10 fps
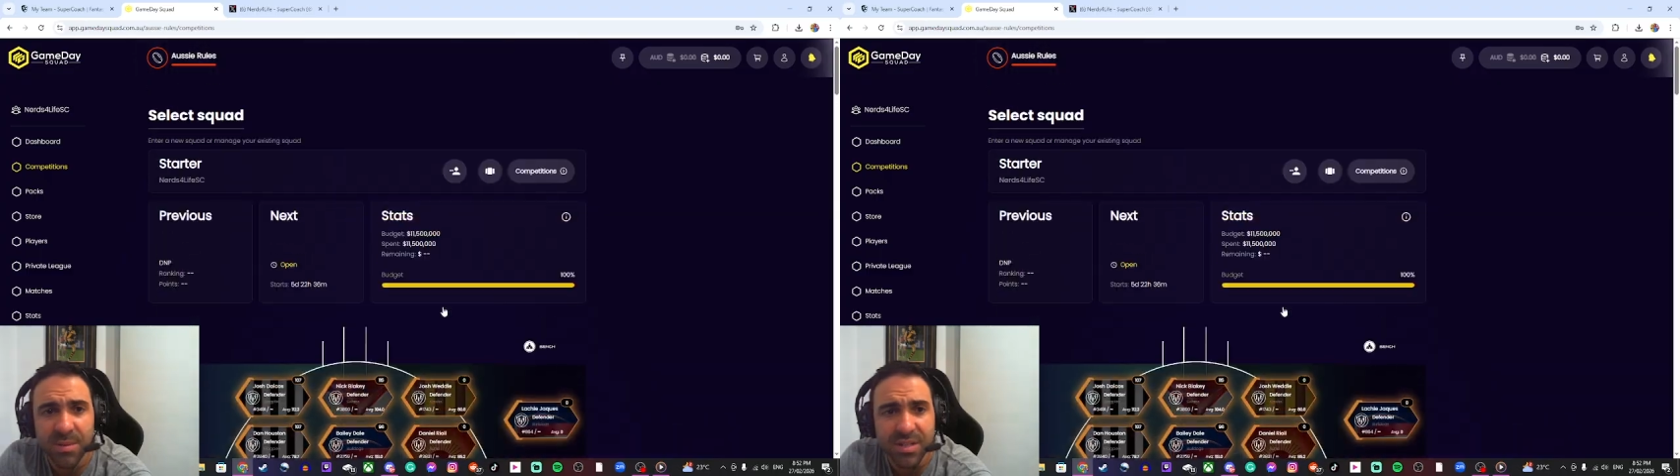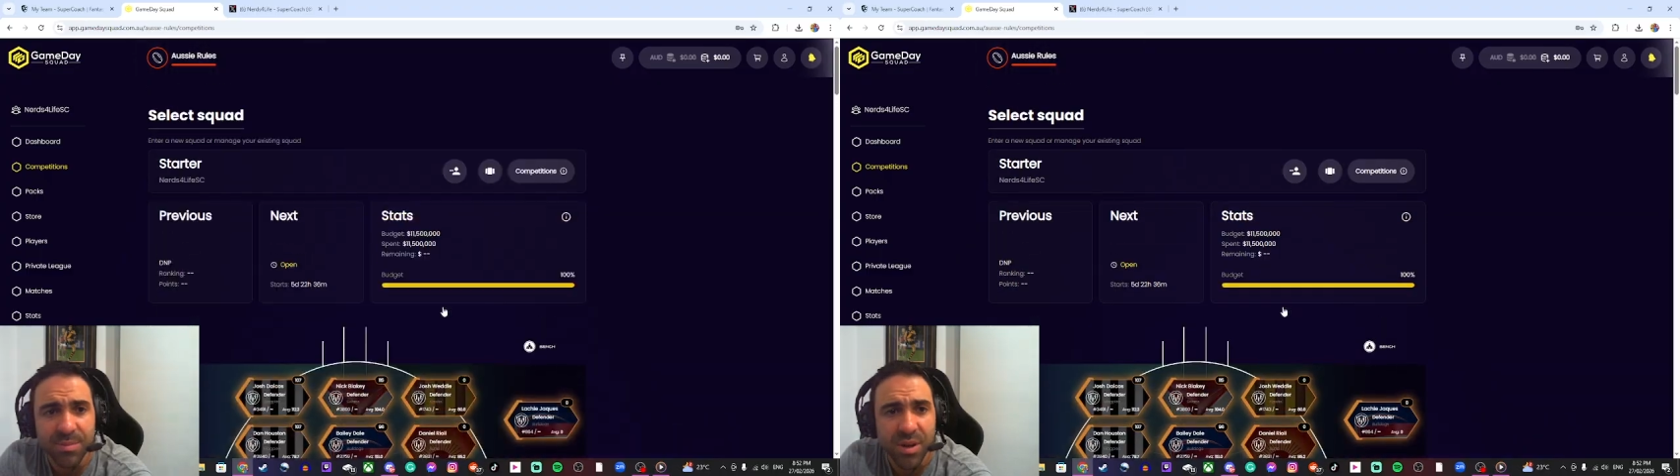I
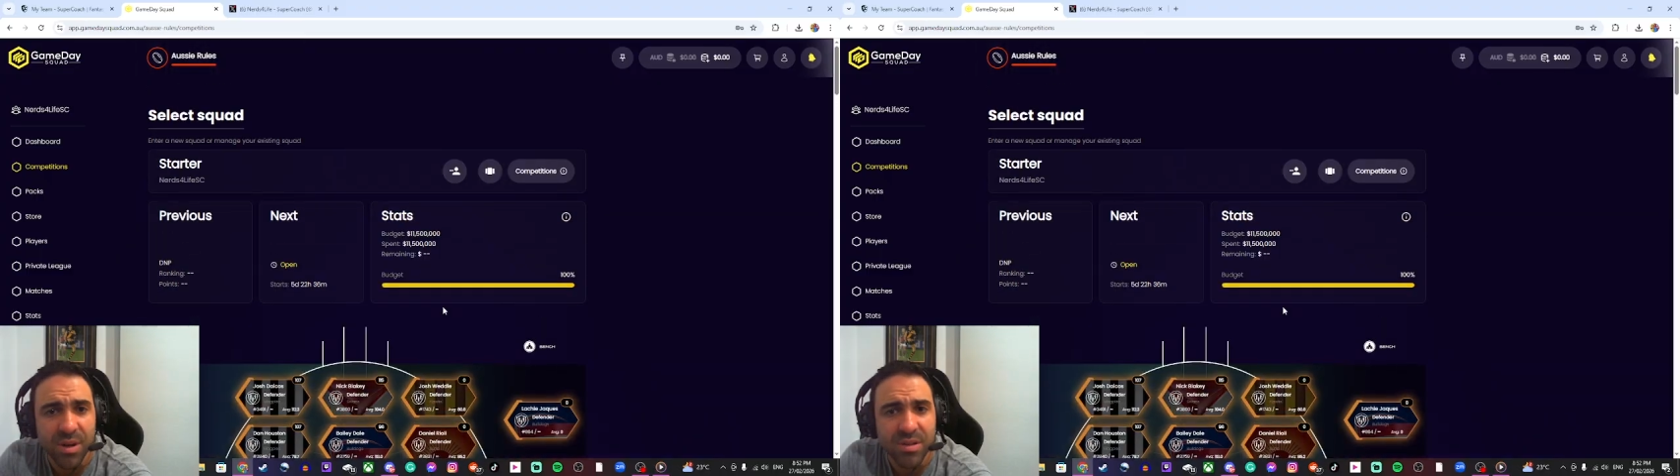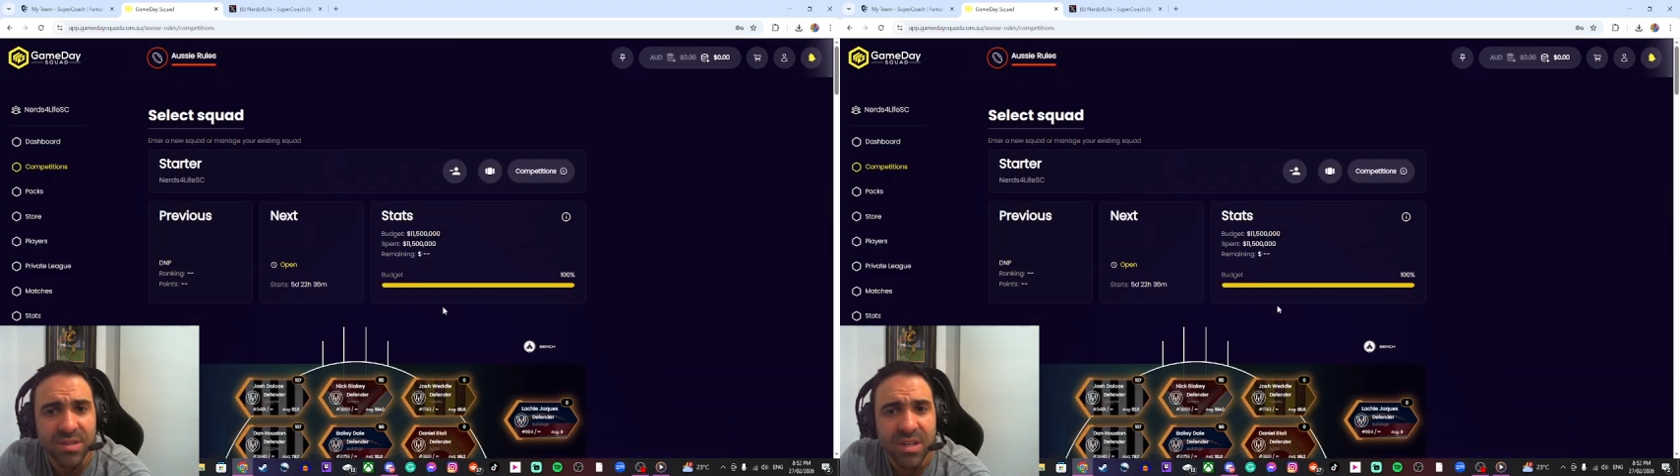
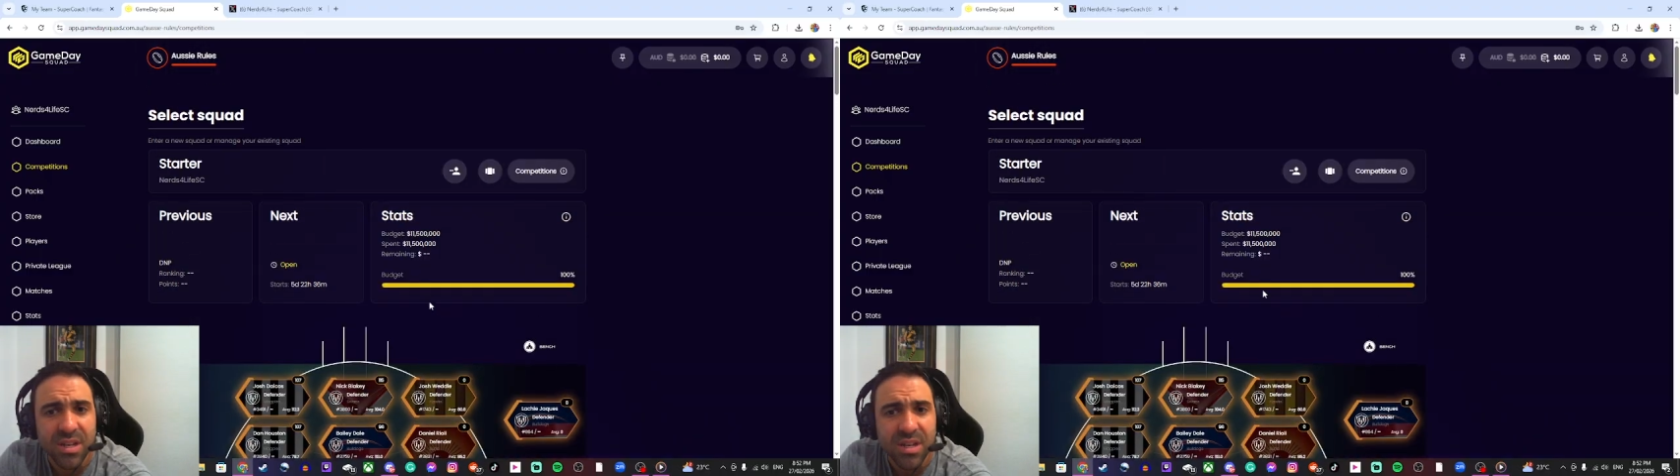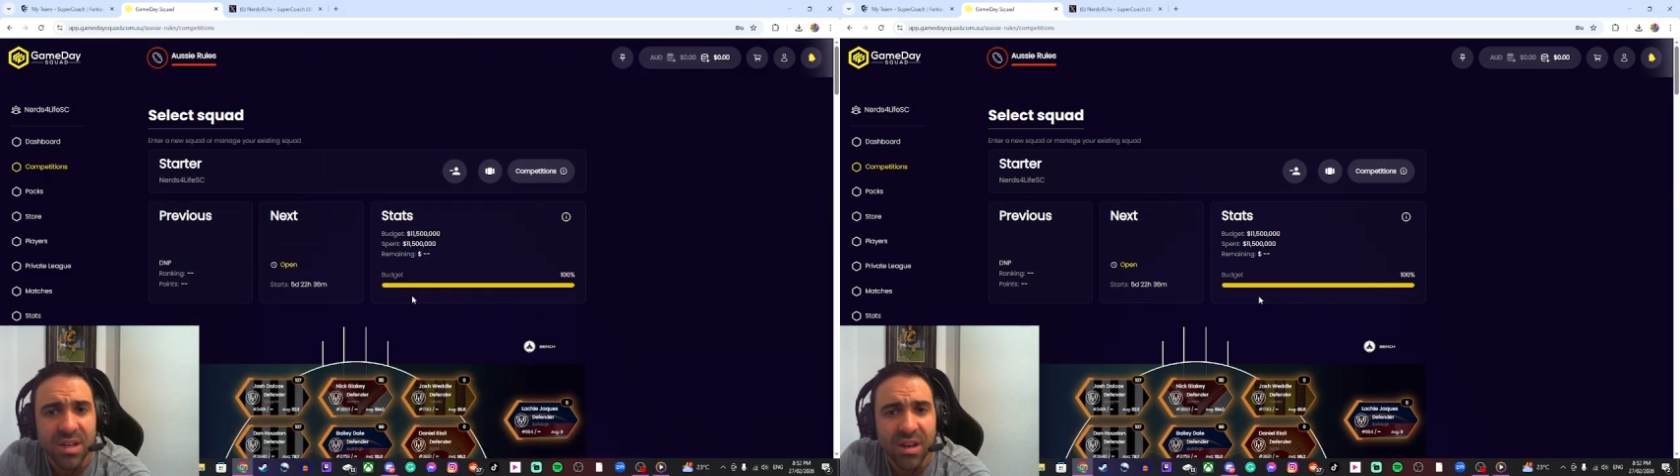suppose.
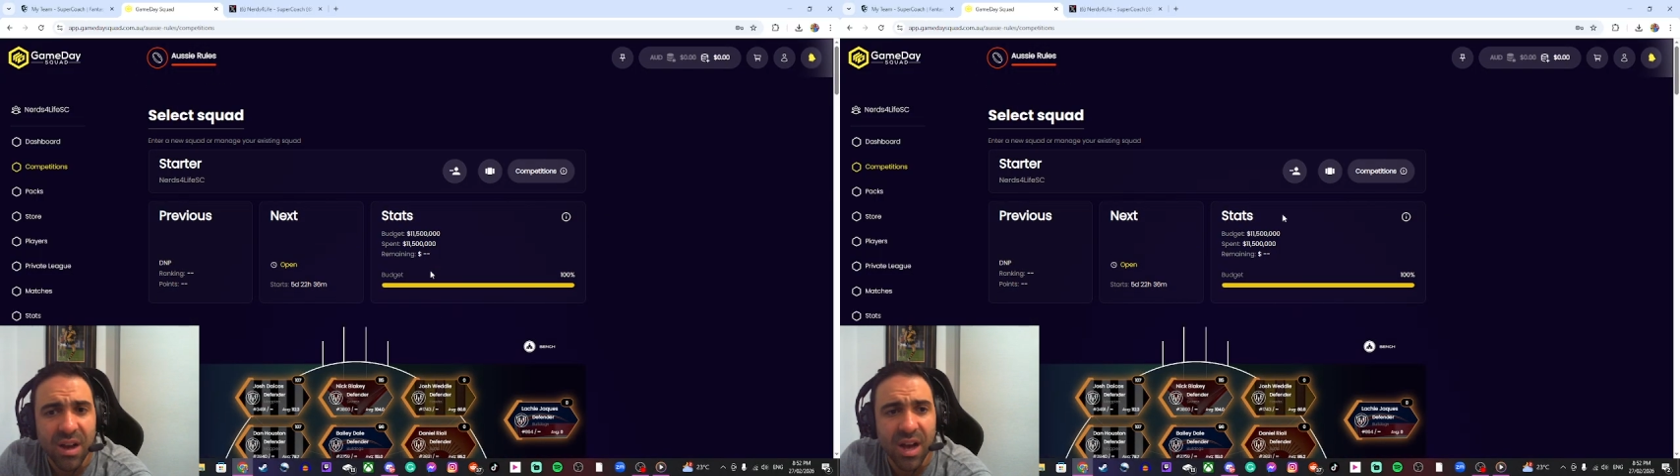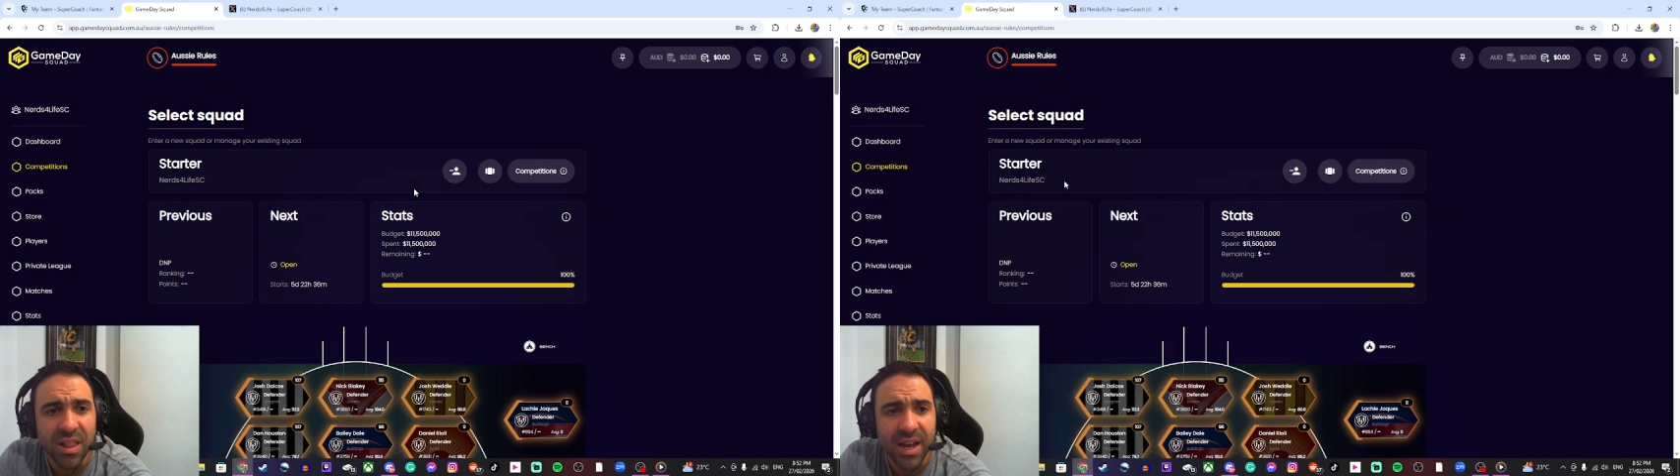
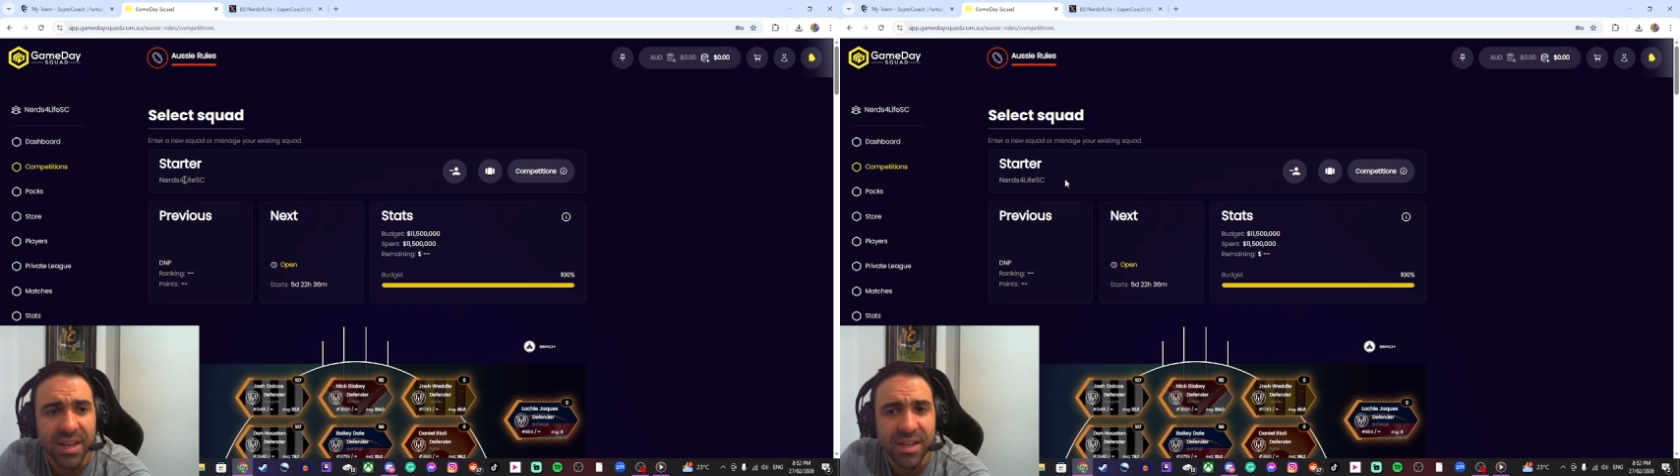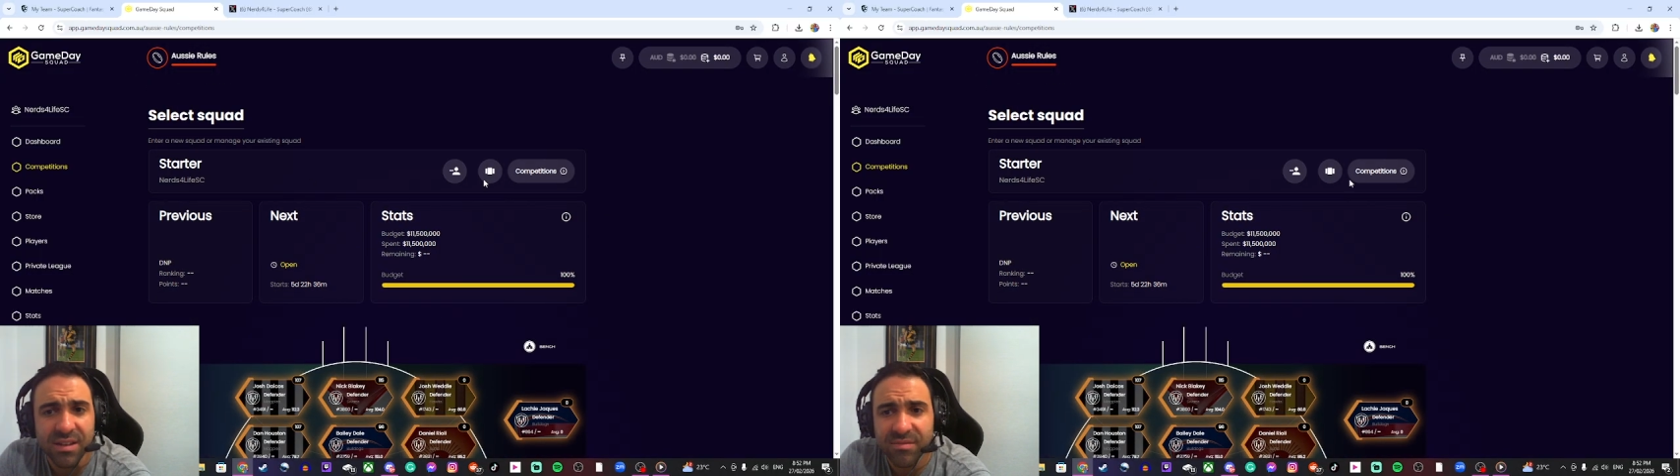I like it.